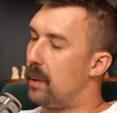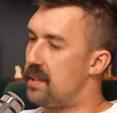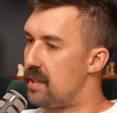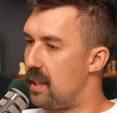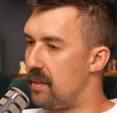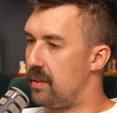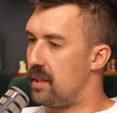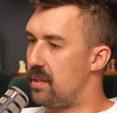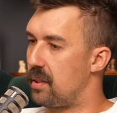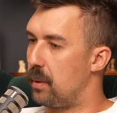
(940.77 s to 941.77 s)
I study for
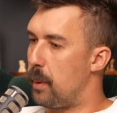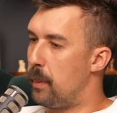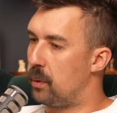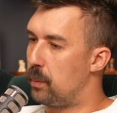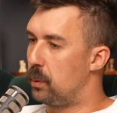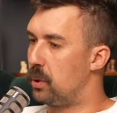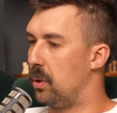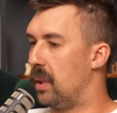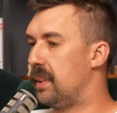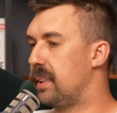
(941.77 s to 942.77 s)
this? It's going to be multiple
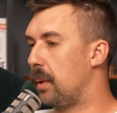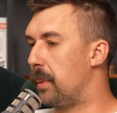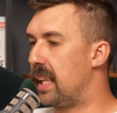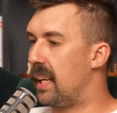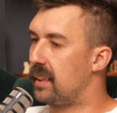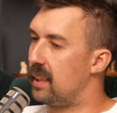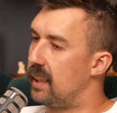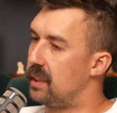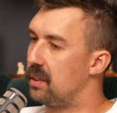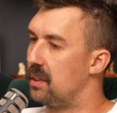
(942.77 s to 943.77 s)
choice. It's going to be
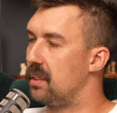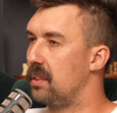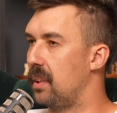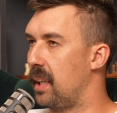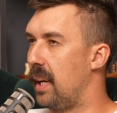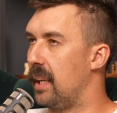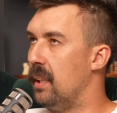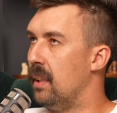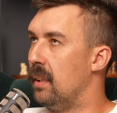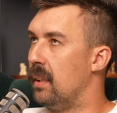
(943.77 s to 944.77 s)
calculations. Okay.
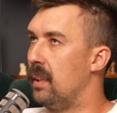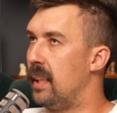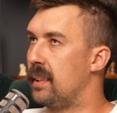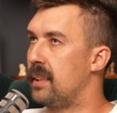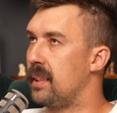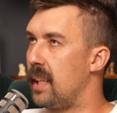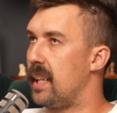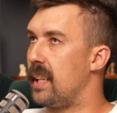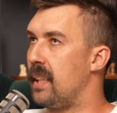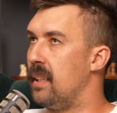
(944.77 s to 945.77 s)
Let's
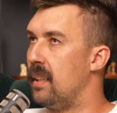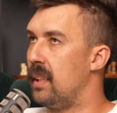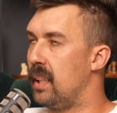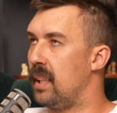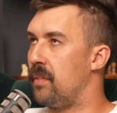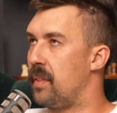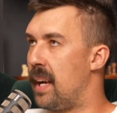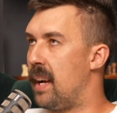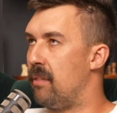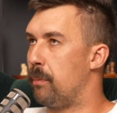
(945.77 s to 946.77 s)
see if they
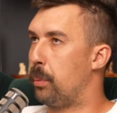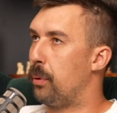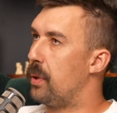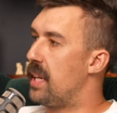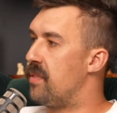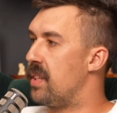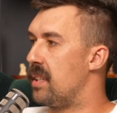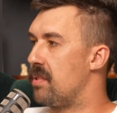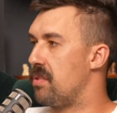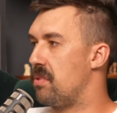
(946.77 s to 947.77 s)
have
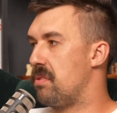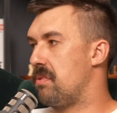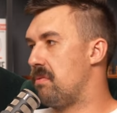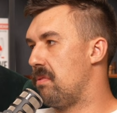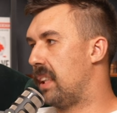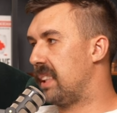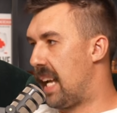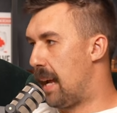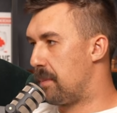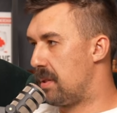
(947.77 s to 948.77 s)
previous...
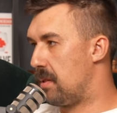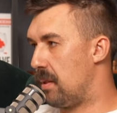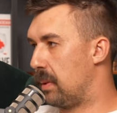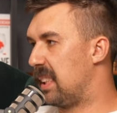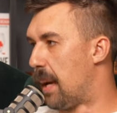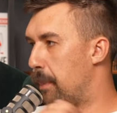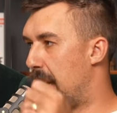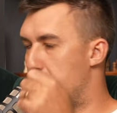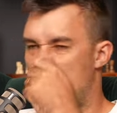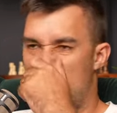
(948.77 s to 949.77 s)
exams, yeah. exam
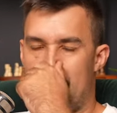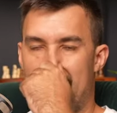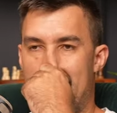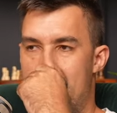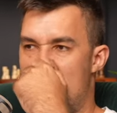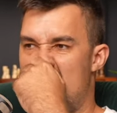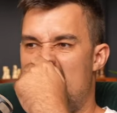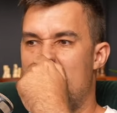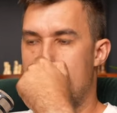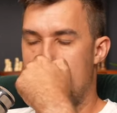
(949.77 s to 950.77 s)
papers from previous
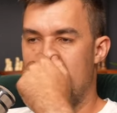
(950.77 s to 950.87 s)
years.